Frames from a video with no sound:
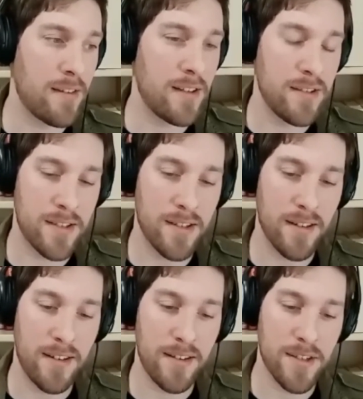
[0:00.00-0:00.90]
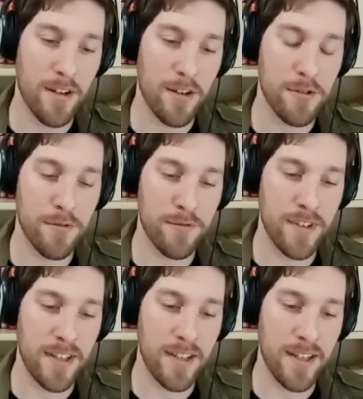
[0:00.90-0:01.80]
there's a lot of
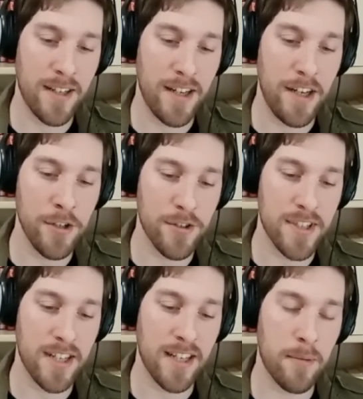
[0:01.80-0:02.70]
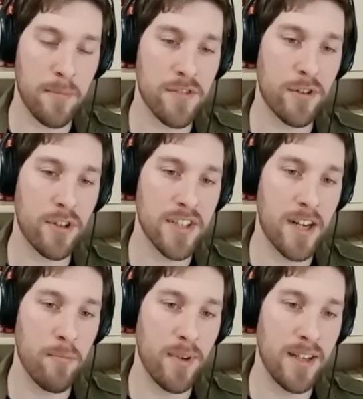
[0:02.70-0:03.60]
interesting elements. For
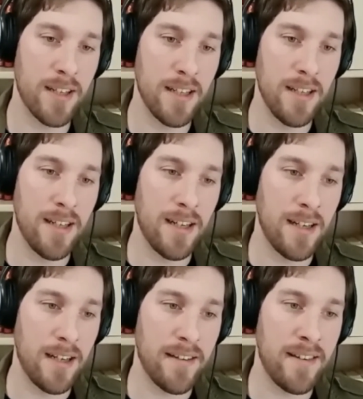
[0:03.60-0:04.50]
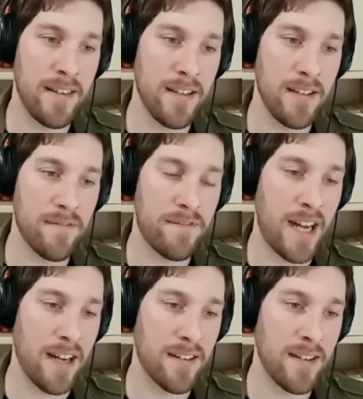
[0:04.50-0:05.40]
example, the
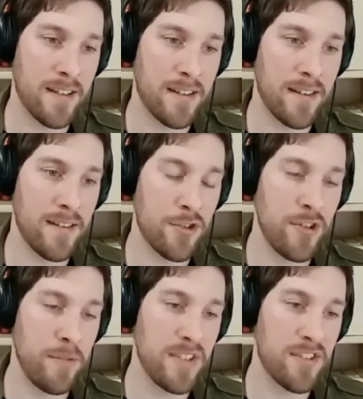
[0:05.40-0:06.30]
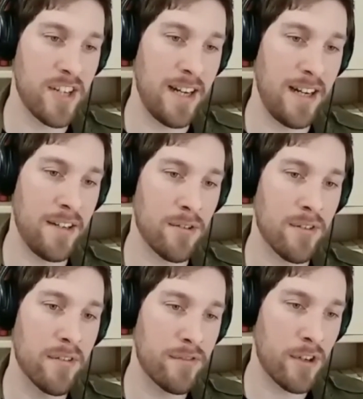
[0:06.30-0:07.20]
fact that the ship is sailing
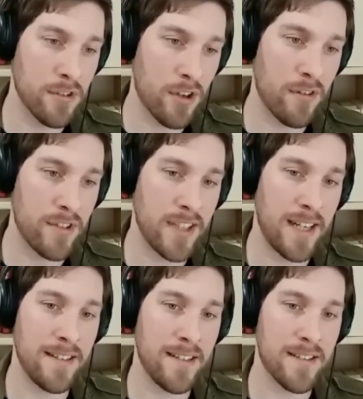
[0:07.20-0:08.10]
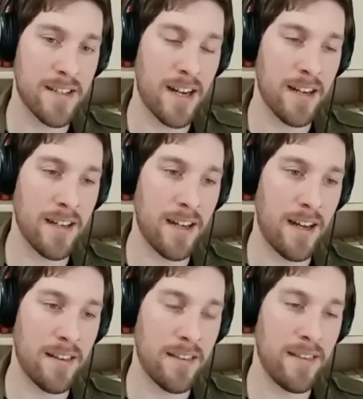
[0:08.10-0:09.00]
on the front cover and it sunk
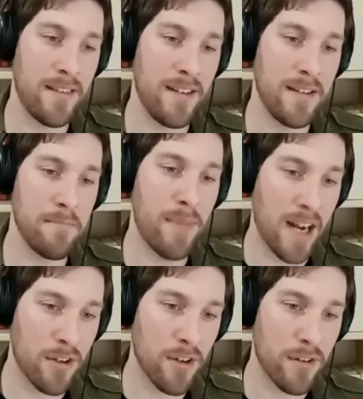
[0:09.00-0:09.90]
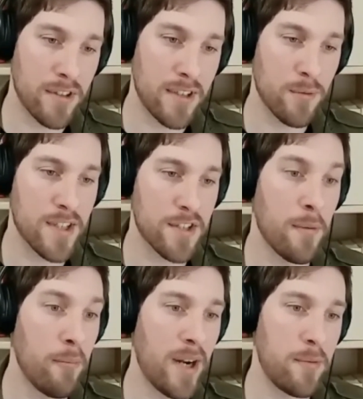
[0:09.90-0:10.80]
at the back cover was
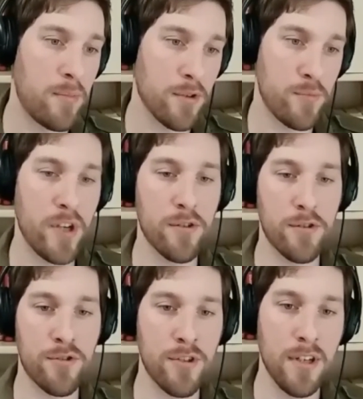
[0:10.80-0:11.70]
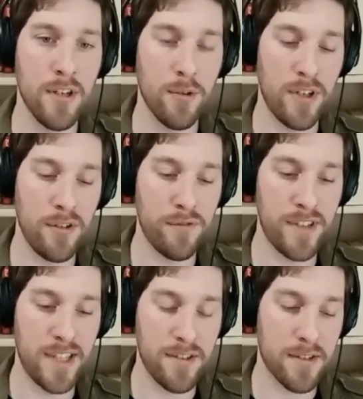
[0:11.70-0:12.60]
on purpose, because when you
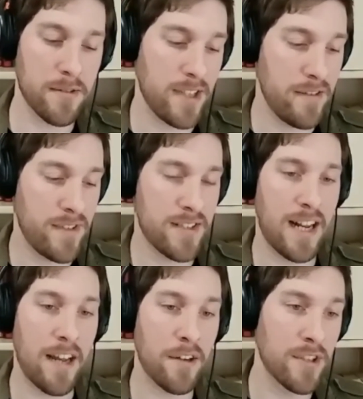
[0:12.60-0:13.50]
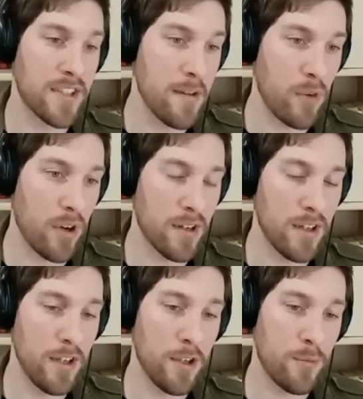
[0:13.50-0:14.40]
first, if it's lying on a table,
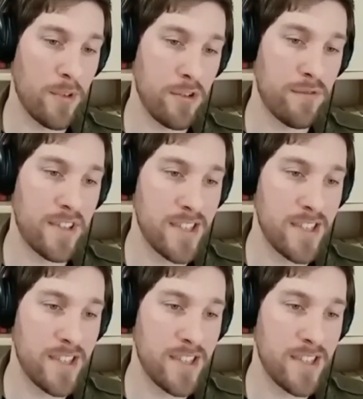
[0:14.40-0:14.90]
when you